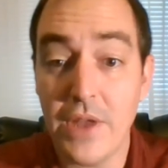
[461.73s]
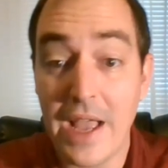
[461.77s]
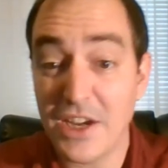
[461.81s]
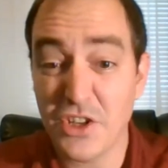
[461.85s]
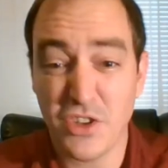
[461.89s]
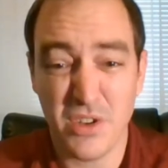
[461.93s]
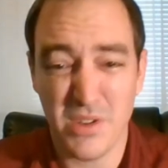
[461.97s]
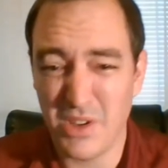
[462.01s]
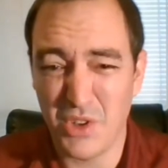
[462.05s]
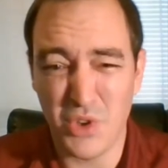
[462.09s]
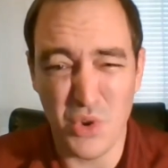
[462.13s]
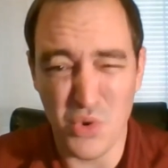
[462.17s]

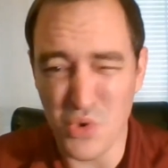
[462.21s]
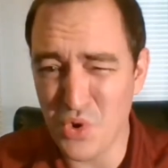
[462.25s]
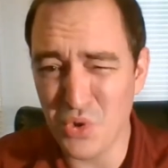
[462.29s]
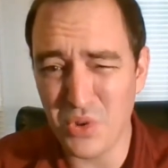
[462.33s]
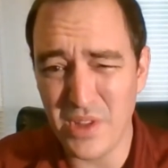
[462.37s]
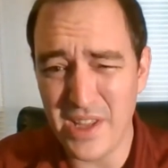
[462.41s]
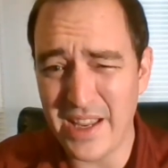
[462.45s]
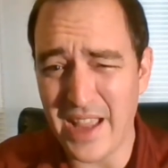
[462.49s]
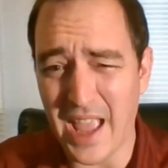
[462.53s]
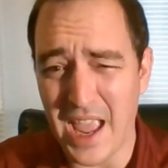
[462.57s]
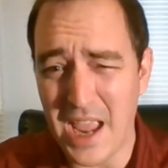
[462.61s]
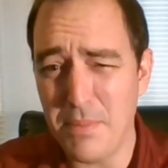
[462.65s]
Actually,
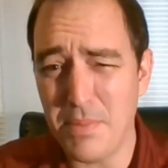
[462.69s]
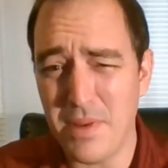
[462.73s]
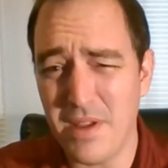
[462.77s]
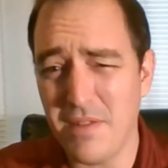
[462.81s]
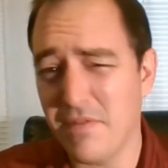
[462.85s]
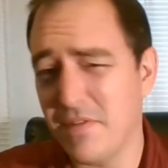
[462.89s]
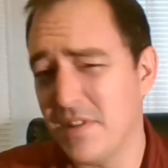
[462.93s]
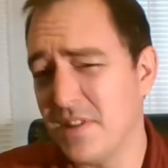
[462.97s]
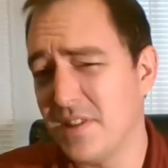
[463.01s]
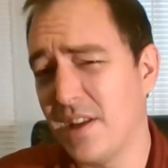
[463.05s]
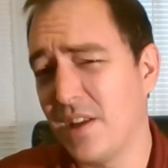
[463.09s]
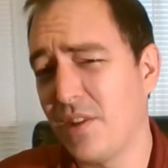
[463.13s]
Googling AP
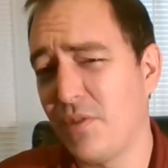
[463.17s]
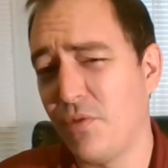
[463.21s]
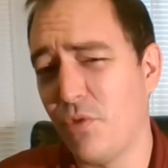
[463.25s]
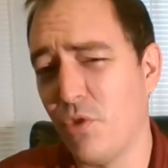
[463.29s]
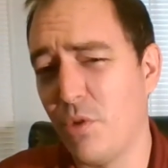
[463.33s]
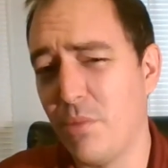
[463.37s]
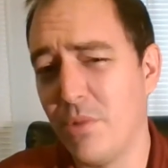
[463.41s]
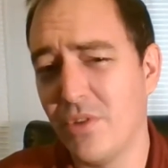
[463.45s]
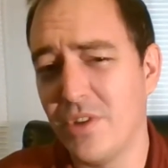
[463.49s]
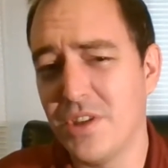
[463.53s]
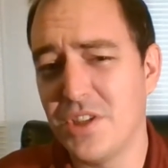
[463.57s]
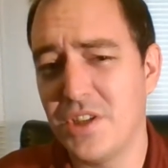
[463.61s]
Physics
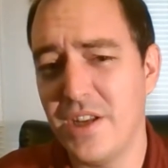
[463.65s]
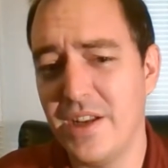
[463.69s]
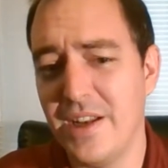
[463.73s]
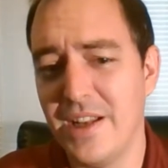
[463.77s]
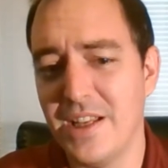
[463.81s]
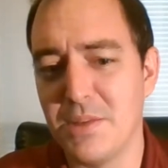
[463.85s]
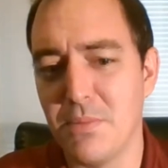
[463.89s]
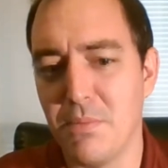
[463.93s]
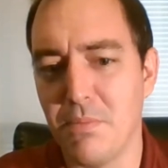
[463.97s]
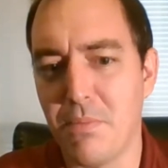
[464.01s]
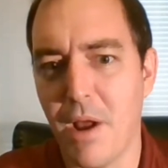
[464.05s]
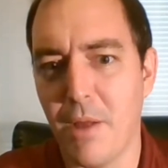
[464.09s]
formula sheet
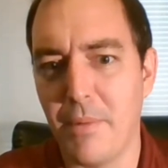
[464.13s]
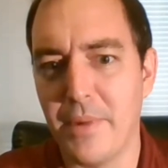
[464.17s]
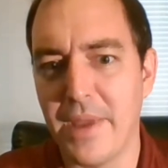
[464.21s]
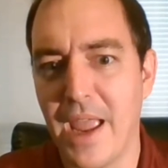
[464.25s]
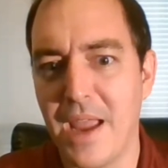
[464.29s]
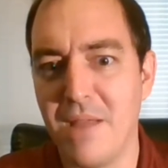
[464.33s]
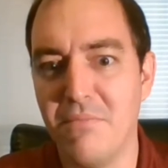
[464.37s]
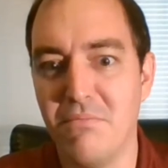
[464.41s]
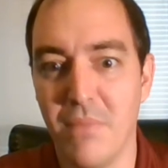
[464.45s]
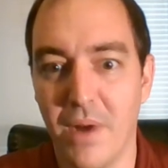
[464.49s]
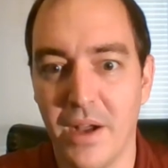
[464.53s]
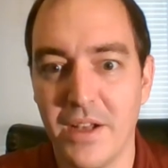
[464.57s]
is
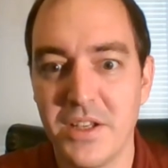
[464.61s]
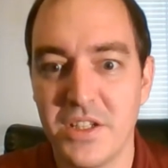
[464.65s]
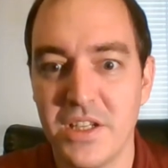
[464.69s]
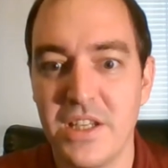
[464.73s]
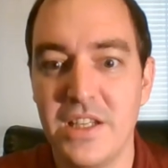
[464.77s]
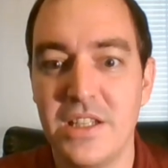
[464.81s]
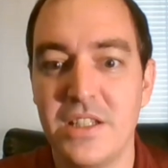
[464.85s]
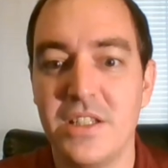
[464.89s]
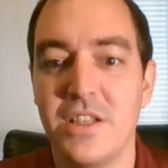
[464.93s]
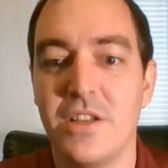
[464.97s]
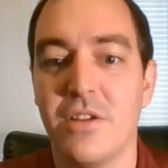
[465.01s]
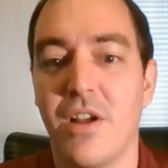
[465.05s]
probably a much
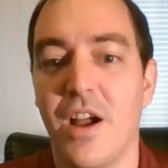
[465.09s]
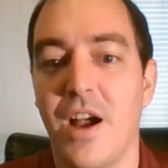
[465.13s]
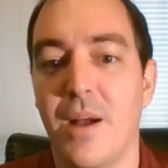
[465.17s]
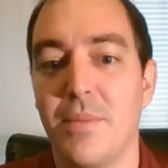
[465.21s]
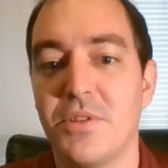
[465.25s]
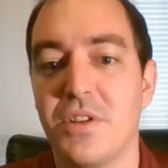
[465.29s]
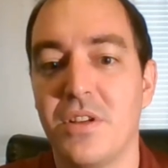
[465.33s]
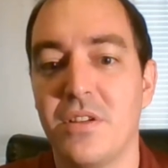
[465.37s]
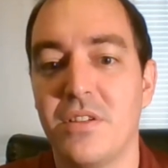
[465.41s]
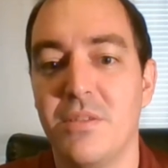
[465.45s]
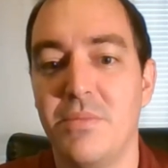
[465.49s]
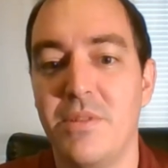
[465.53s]
easier
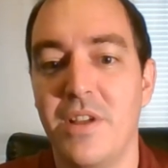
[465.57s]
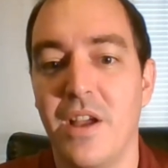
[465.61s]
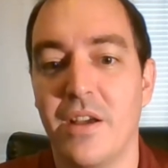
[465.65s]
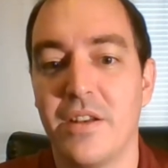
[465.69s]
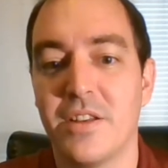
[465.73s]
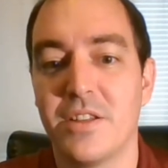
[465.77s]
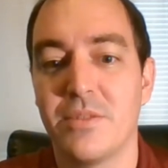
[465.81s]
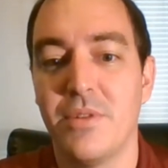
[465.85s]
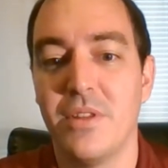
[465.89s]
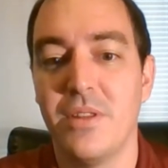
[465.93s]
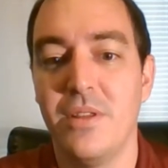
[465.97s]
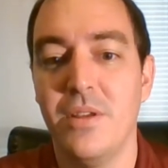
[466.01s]
option, to be
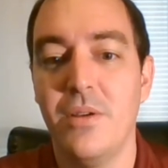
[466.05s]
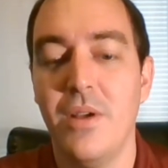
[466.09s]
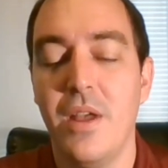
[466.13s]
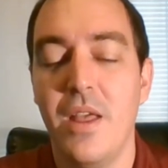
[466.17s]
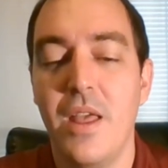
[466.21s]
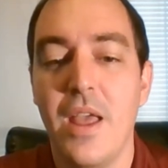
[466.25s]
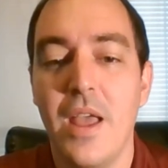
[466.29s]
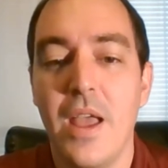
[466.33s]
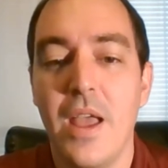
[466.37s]
honest with you.